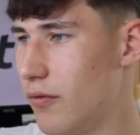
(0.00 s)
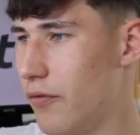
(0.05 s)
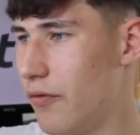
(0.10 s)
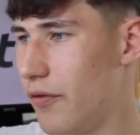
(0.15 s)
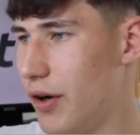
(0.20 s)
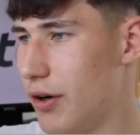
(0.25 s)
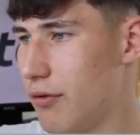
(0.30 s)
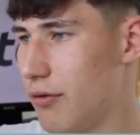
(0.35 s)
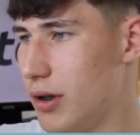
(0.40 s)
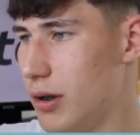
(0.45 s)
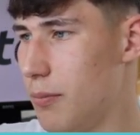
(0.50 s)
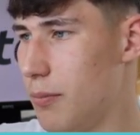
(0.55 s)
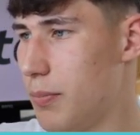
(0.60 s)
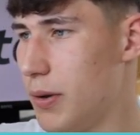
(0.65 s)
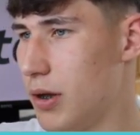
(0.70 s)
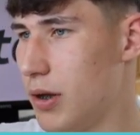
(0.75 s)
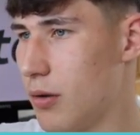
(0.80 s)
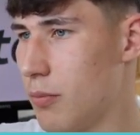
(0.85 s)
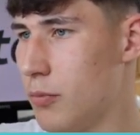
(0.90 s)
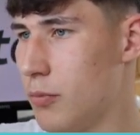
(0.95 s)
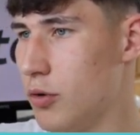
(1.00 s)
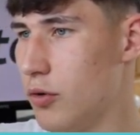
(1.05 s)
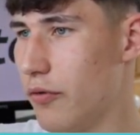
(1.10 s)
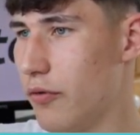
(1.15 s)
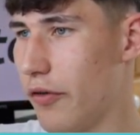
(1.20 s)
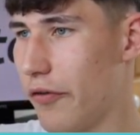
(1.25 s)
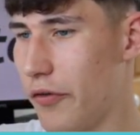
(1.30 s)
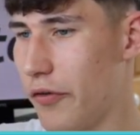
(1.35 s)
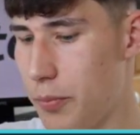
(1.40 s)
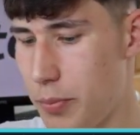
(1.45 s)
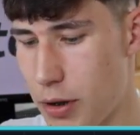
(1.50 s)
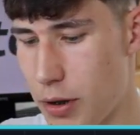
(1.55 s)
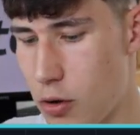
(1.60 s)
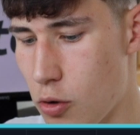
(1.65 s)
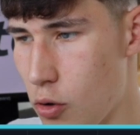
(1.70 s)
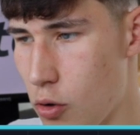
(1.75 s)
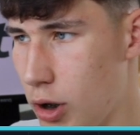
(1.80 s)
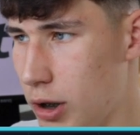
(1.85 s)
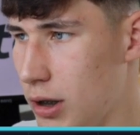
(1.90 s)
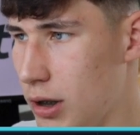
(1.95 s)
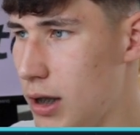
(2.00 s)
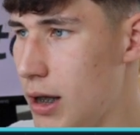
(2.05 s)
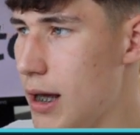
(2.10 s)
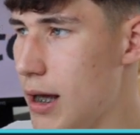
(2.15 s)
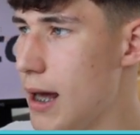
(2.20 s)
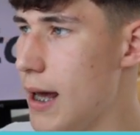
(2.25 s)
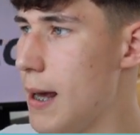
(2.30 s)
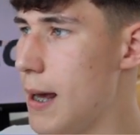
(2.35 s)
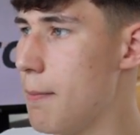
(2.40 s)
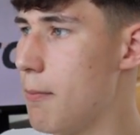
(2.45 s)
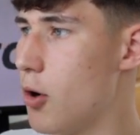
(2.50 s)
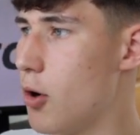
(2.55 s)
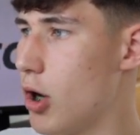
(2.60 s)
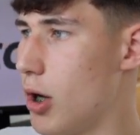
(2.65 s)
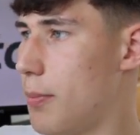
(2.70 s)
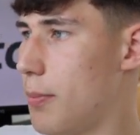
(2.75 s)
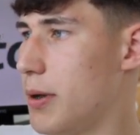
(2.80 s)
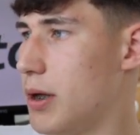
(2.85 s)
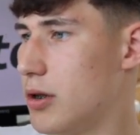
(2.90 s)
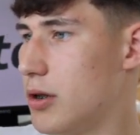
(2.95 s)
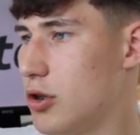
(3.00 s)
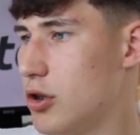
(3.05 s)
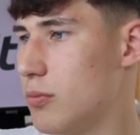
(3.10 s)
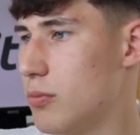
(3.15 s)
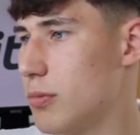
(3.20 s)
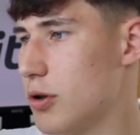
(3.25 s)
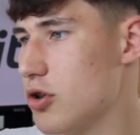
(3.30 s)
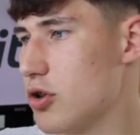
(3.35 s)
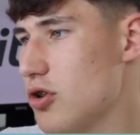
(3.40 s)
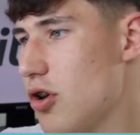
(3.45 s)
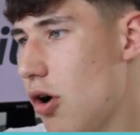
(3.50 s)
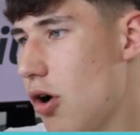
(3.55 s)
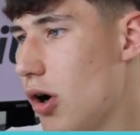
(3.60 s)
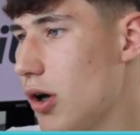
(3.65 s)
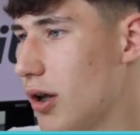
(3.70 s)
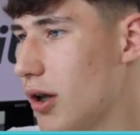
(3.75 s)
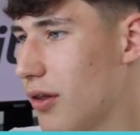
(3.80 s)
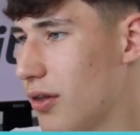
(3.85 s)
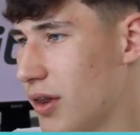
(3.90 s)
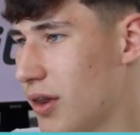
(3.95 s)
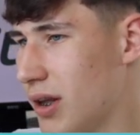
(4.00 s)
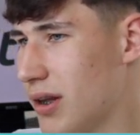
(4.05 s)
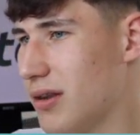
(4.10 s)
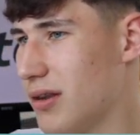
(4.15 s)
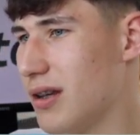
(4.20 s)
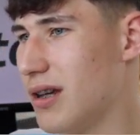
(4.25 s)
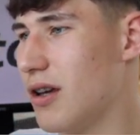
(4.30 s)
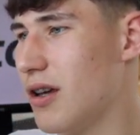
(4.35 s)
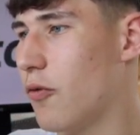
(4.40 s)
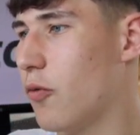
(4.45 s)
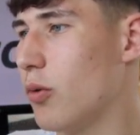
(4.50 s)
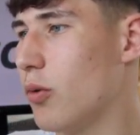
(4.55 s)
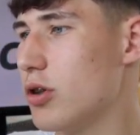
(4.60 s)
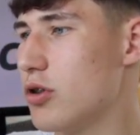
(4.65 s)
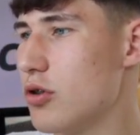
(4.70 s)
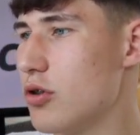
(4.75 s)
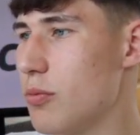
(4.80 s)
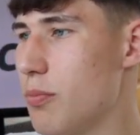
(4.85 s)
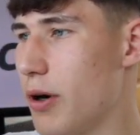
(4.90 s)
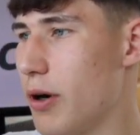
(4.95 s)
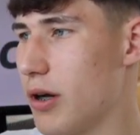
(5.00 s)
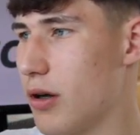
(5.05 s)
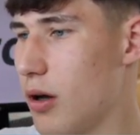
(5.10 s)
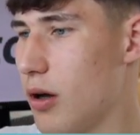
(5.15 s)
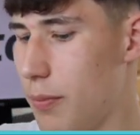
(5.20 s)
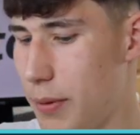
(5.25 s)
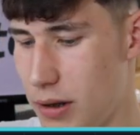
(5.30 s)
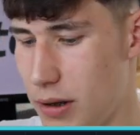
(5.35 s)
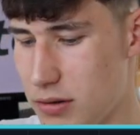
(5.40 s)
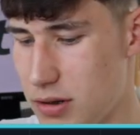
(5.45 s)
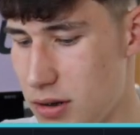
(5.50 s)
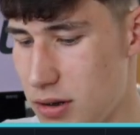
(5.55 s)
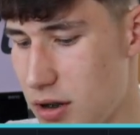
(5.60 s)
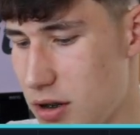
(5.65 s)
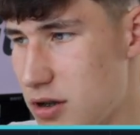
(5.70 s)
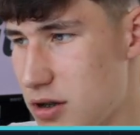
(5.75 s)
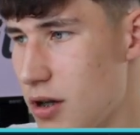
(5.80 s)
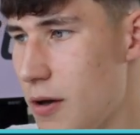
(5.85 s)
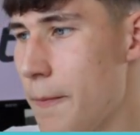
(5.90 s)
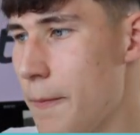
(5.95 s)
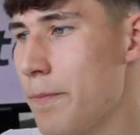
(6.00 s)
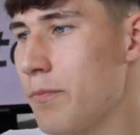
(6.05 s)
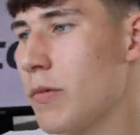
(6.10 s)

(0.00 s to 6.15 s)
very big move for Bitcoin in my opinion, because I think that if we do break up out of this,